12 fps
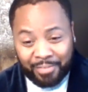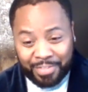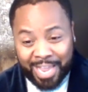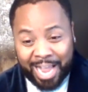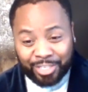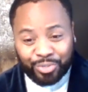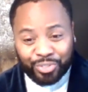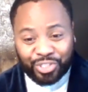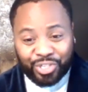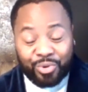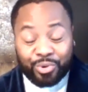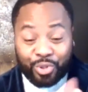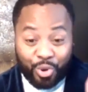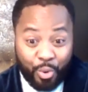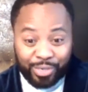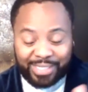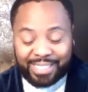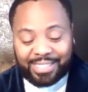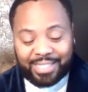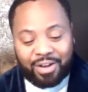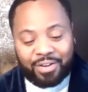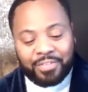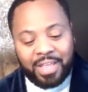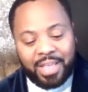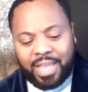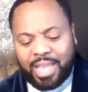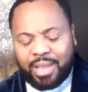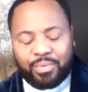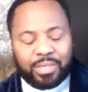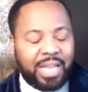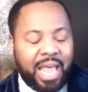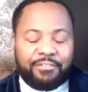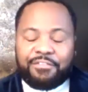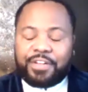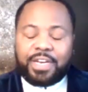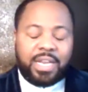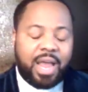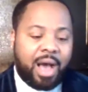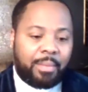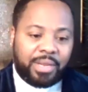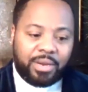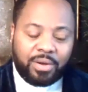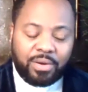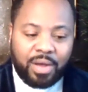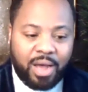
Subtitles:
actual stone, the quartz itself, it was like phenomenal.